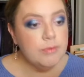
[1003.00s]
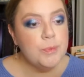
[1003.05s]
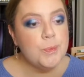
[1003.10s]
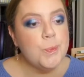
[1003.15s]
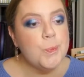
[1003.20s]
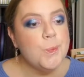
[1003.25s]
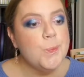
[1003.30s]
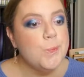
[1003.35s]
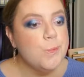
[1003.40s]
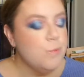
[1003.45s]

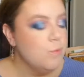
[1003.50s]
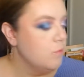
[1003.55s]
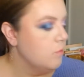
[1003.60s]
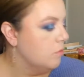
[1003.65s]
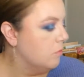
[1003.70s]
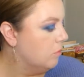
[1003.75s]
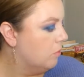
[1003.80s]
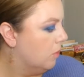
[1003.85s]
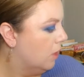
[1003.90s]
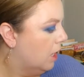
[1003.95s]
I
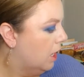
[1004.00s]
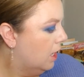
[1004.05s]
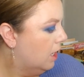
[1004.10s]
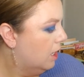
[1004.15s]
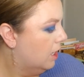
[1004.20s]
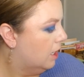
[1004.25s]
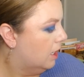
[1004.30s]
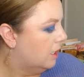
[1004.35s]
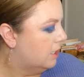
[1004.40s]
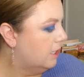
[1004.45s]

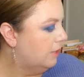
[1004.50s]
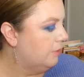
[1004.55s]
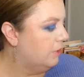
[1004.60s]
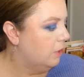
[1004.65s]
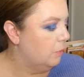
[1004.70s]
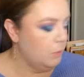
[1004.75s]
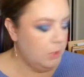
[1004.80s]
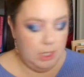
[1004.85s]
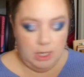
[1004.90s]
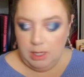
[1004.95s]

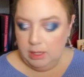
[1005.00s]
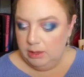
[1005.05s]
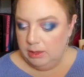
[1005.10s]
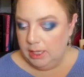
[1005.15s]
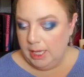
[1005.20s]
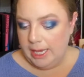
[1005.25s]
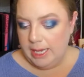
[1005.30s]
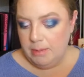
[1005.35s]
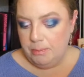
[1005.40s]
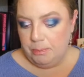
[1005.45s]
definitely want a
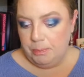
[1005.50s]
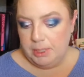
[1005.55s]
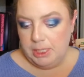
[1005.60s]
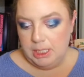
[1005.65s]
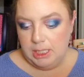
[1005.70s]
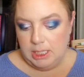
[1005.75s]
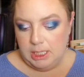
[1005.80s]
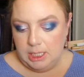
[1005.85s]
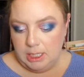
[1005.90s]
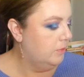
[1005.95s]
light
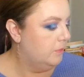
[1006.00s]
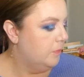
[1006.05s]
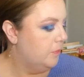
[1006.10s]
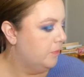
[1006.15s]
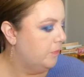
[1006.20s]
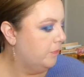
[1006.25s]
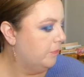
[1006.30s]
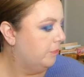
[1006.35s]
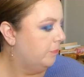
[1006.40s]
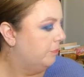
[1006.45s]
pink.
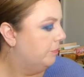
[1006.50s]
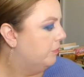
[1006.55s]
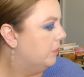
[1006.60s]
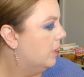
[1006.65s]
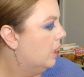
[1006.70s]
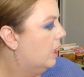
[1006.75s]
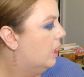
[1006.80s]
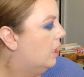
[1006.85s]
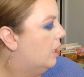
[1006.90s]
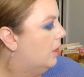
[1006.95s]

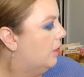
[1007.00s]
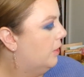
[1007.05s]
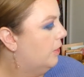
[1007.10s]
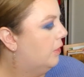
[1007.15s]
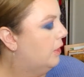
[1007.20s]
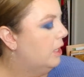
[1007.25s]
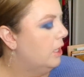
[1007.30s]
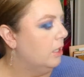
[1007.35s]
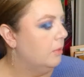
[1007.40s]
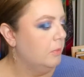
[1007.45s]
I
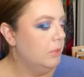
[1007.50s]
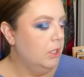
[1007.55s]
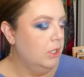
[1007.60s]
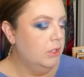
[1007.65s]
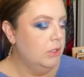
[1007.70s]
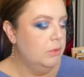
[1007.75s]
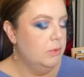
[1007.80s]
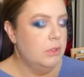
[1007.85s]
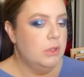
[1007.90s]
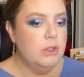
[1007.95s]
think I'm going to
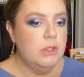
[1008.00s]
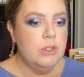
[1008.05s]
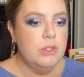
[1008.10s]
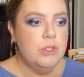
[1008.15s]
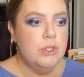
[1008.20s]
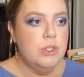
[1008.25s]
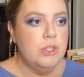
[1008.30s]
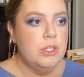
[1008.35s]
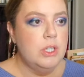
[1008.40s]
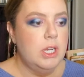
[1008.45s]
go with the
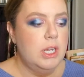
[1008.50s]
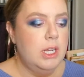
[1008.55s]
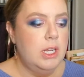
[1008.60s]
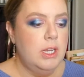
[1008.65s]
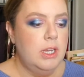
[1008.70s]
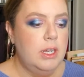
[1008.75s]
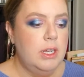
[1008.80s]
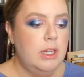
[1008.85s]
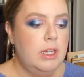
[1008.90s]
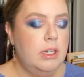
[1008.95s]

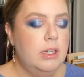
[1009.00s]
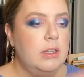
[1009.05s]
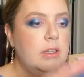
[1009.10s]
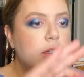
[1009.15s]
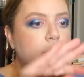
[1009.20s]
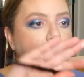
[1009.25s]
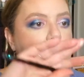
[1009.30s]
shade